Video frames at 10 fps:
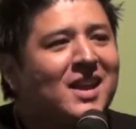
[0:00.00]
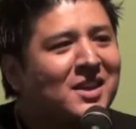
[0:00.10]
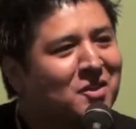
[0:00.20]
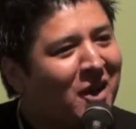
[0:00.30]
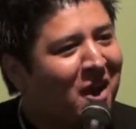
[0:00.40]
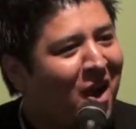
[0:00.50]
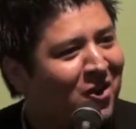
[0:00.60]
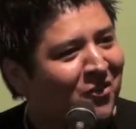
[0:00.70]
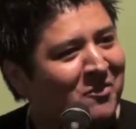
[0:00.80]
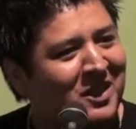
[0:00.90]
It's a great
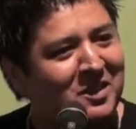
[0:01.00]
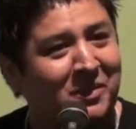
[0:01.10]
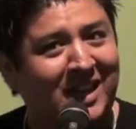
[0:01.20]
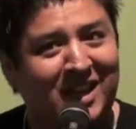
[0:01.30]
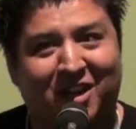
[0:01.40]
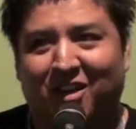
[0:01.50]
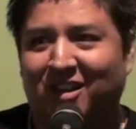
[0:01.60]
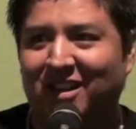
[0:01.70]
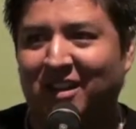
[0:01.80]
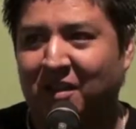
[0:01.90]
honor for me to be
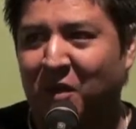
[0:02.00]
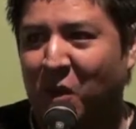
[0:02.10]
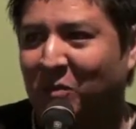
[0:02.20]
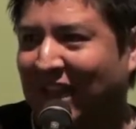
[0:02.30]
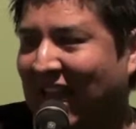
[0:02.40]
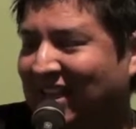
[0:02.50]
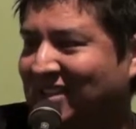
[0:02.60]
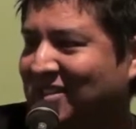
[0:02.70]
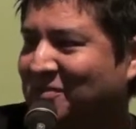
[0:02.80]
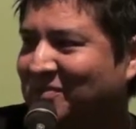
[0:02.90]
here in the
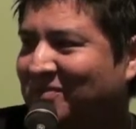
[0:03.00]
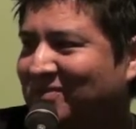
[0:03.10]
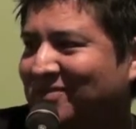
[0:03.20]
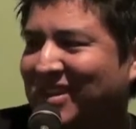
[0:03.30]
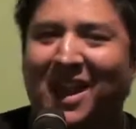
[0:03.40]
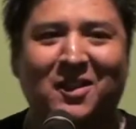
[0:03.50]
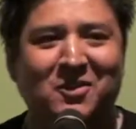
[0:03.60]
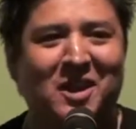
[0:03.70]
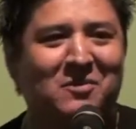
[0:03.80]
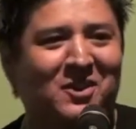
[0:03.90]
homeland of
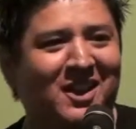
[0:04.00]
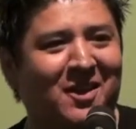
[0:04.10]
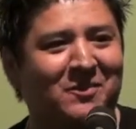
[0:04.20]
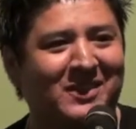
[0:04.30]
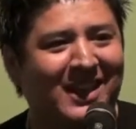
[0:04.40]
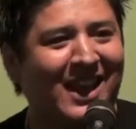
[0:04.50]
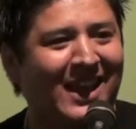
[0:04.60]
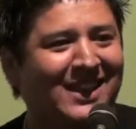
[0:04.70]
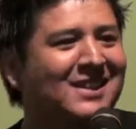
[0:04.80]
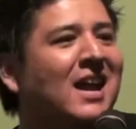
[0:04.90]
Calgary, Alberta.
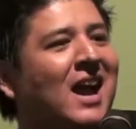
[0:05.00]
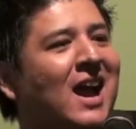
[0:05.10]
Yay.